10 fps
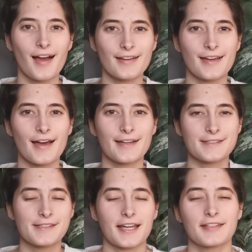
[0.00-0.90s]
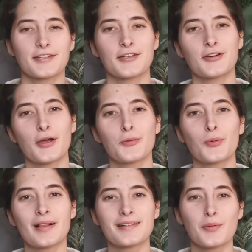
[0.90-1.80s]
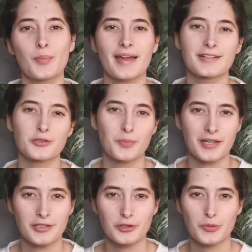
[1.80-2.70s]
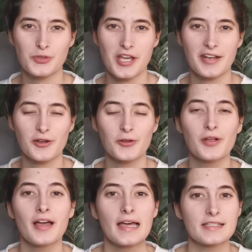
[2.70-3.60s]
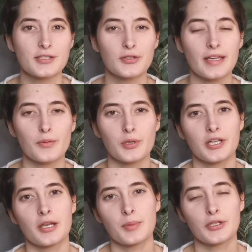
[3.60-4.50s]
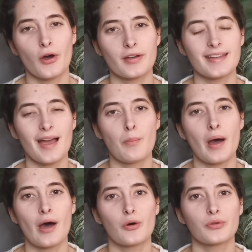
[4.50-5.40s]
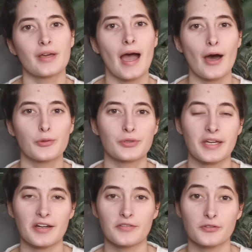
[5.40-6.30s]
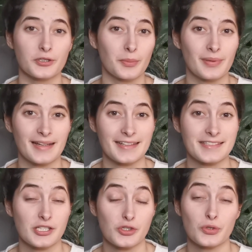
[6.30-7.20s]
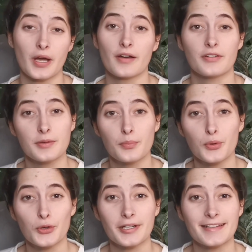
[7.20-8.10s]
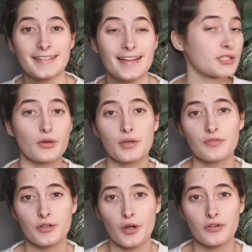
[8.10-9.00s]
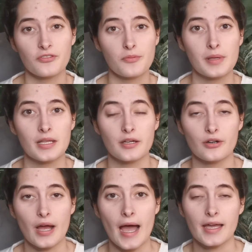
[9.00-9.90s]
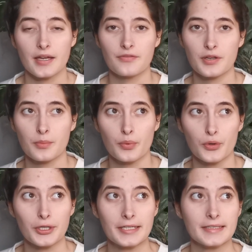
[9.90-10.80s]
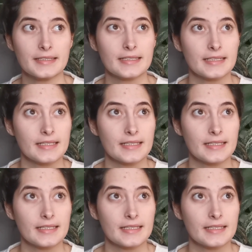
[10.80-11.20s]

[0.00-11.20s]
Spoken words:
Hi guys, it's Katya here and welcome back to my YouTube channel. So today we're gonna be talking about how to care for the plants that you have imported. So if you're not familiar, I have imported